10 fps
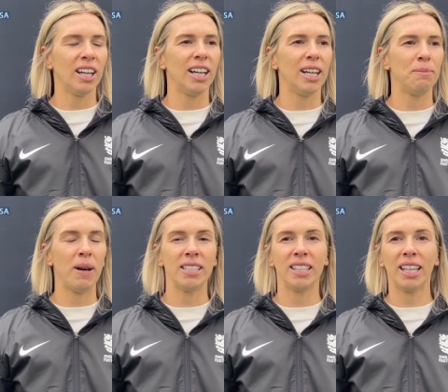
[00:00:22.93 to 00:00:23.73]
um,
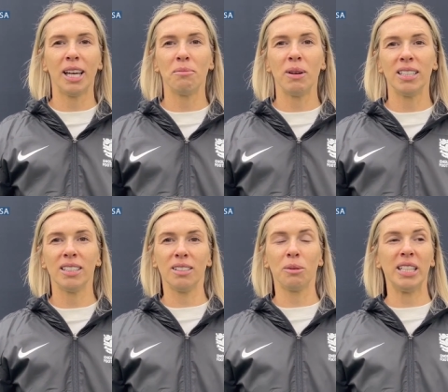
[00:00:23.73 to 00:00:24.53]
end of the game
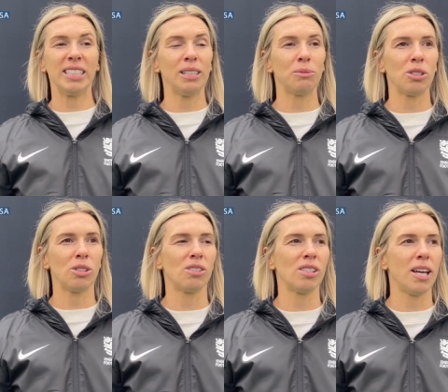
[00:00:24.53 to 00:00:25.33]
ended the way it did, which
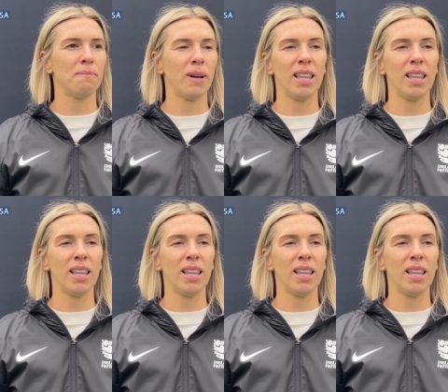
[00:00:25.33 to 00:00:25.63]
is um,